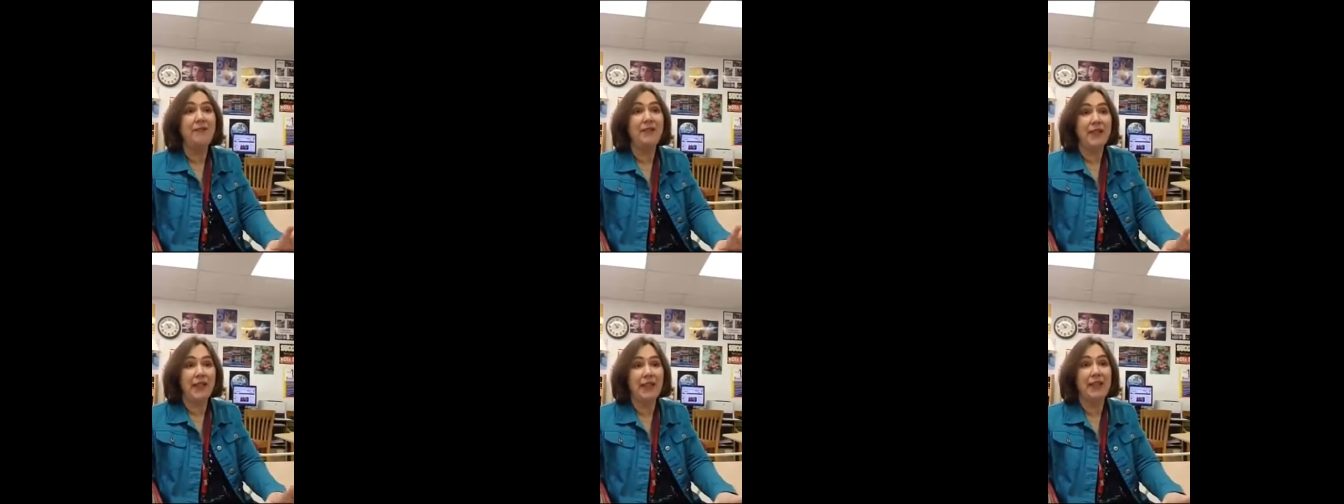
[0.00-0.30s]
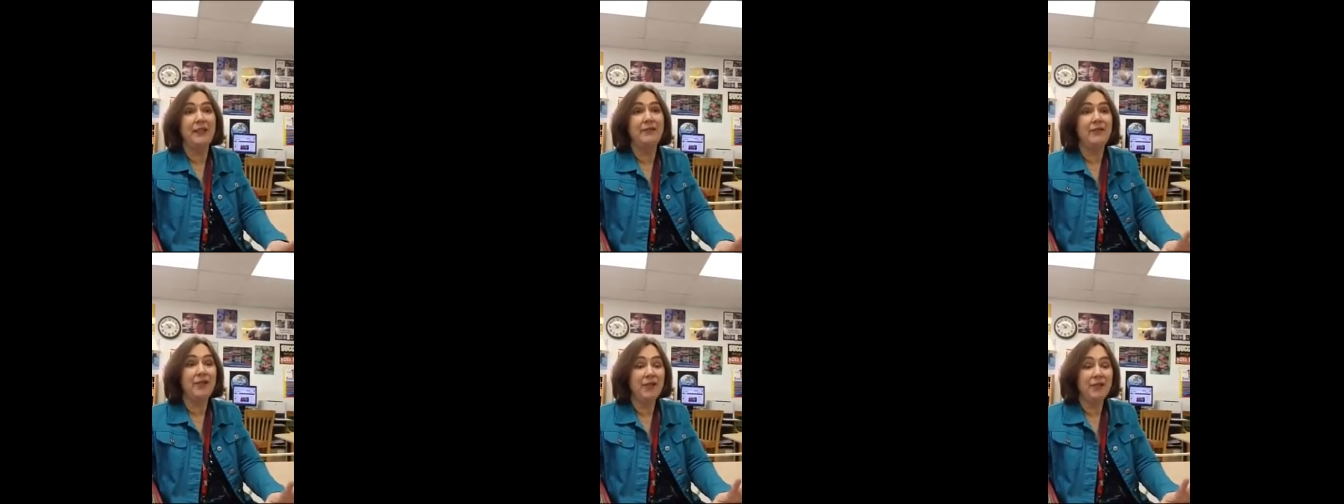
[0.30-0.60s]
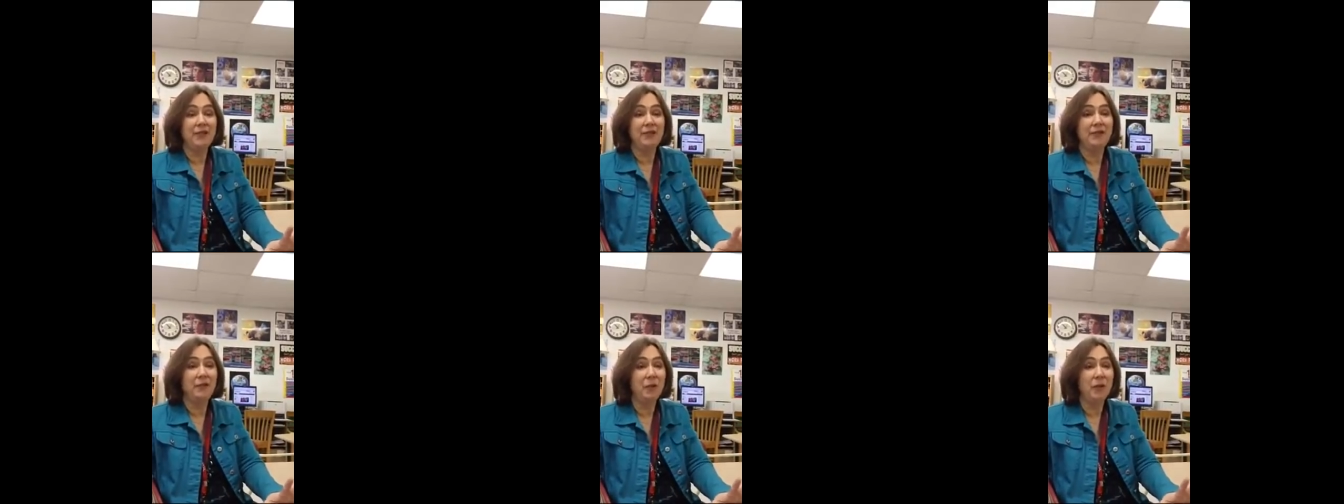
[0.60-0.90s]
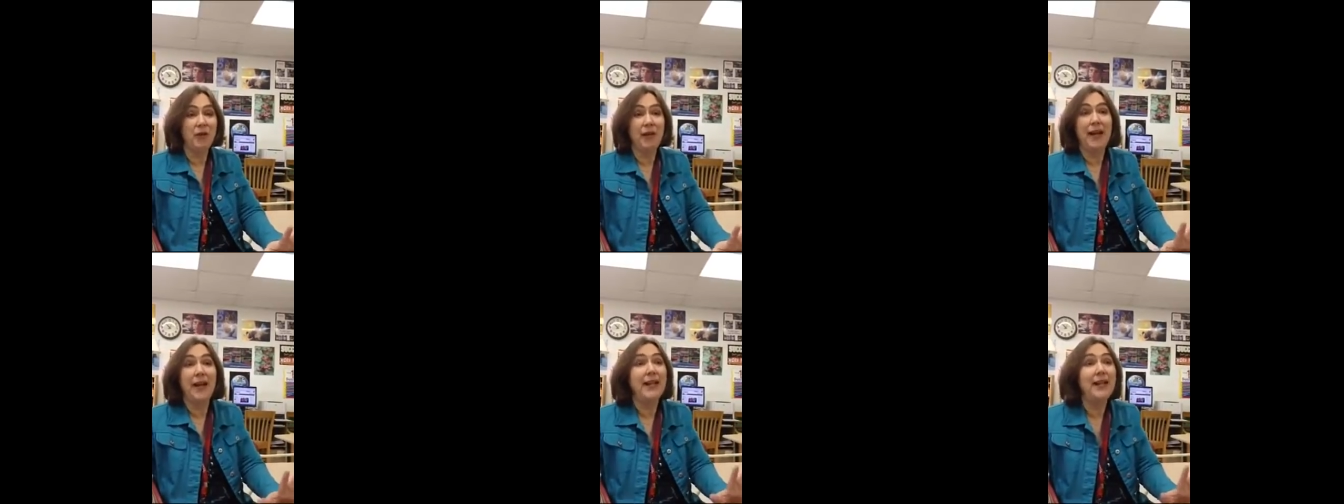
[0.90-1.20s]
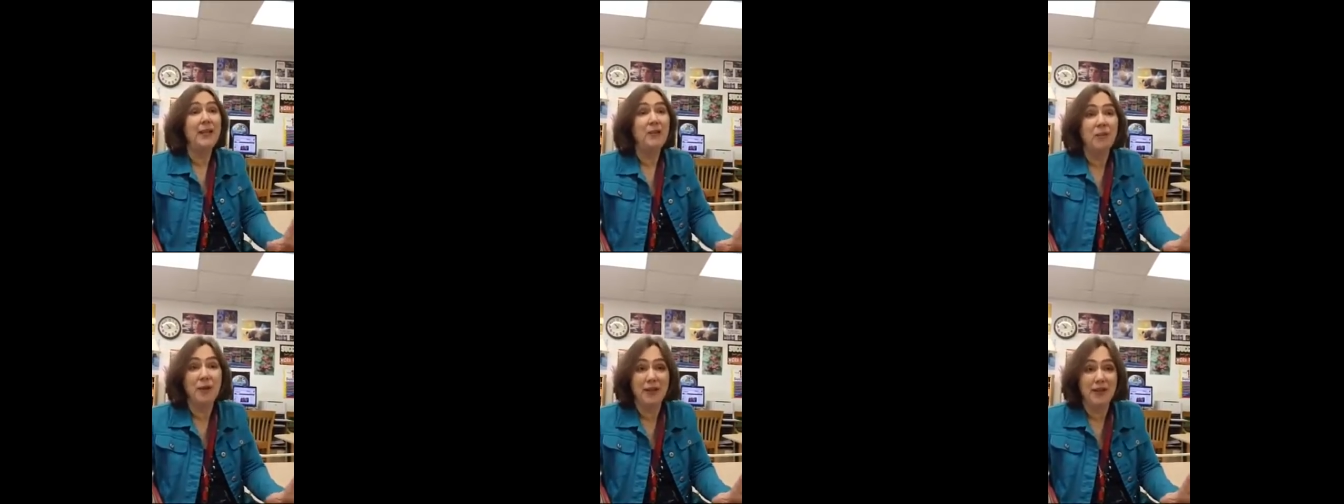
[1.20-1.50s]
thing for
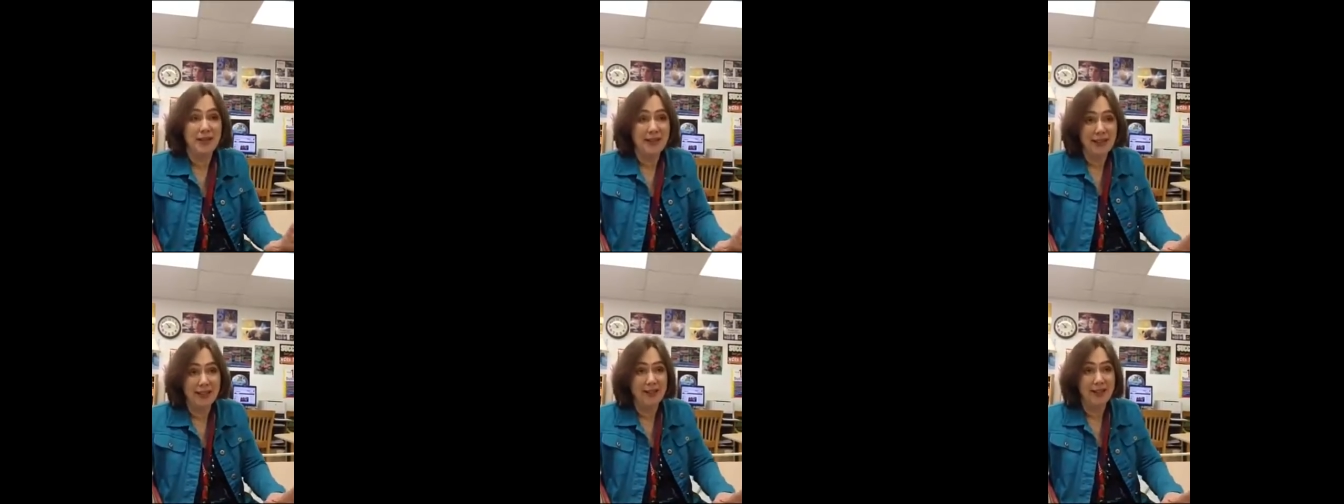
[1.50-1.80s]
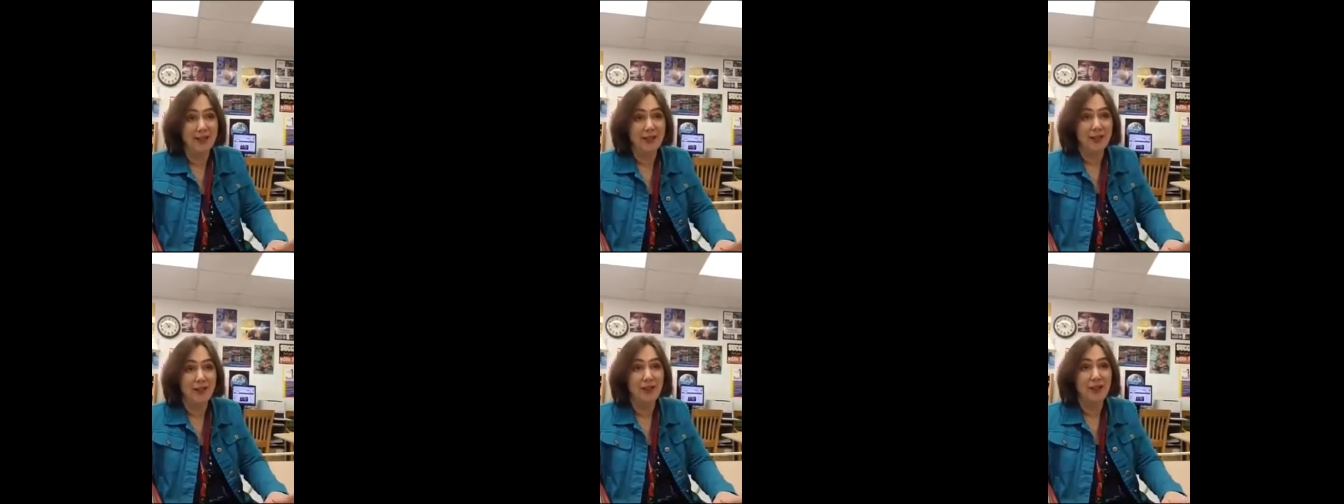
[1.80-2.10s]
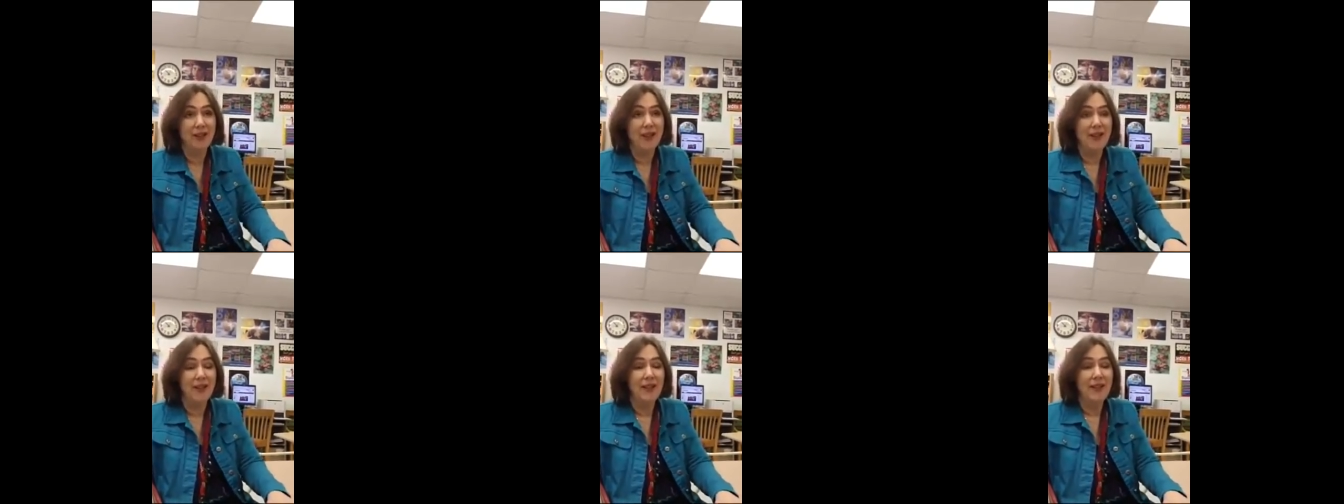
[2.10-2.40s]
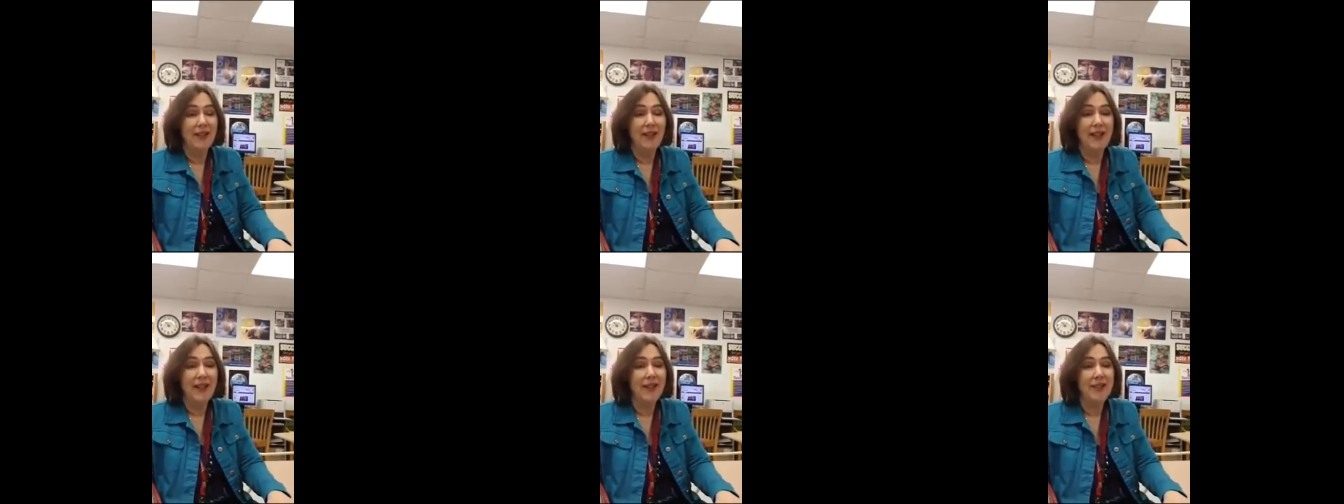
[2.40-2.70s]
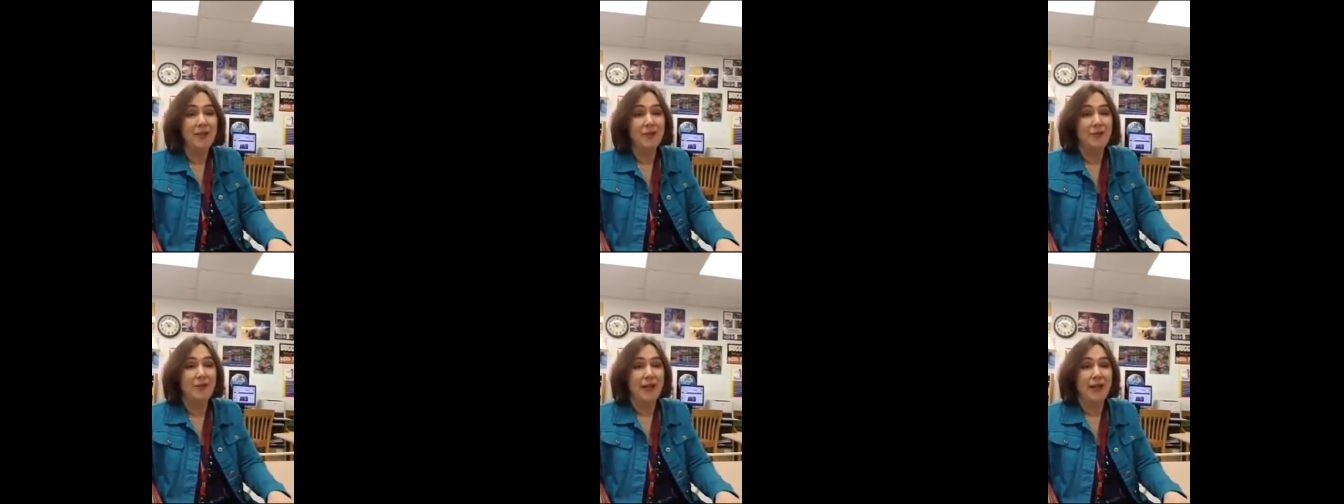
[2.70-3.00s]
anyone to get their
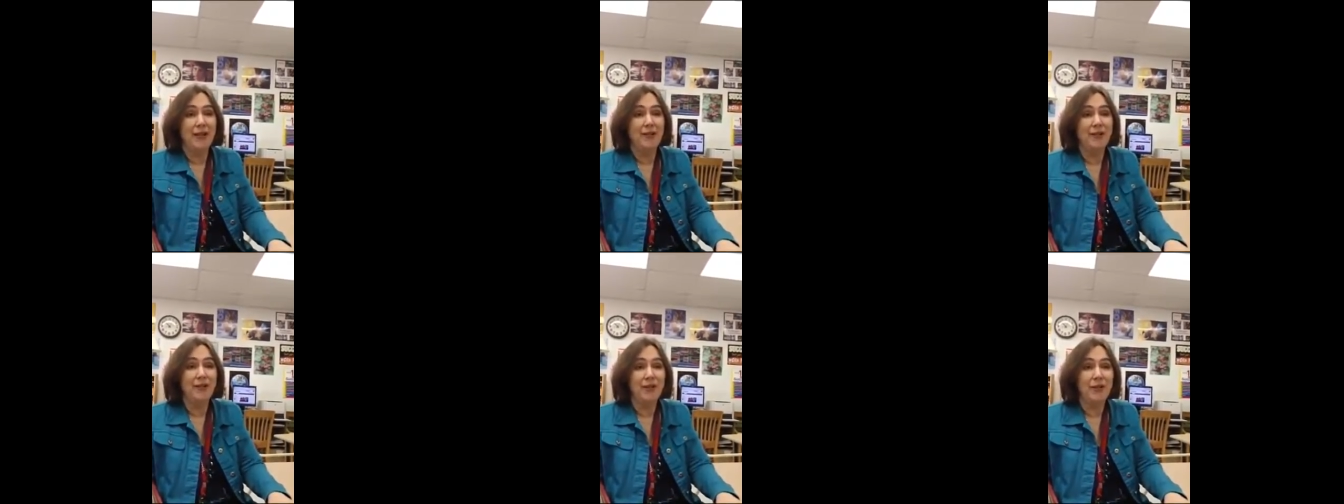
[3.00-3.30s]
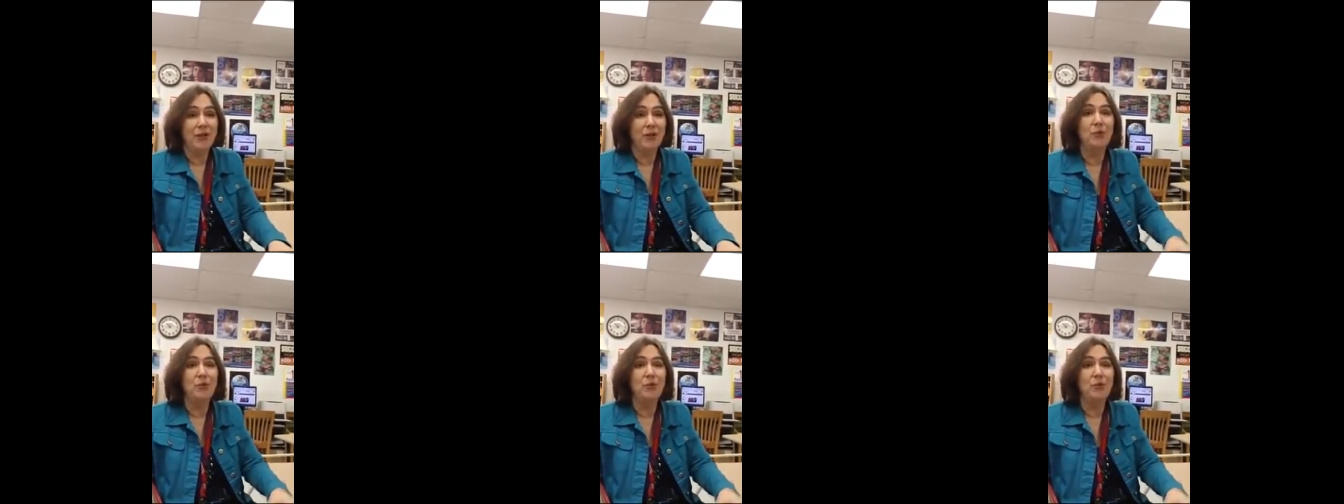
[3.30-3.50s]
heads around, to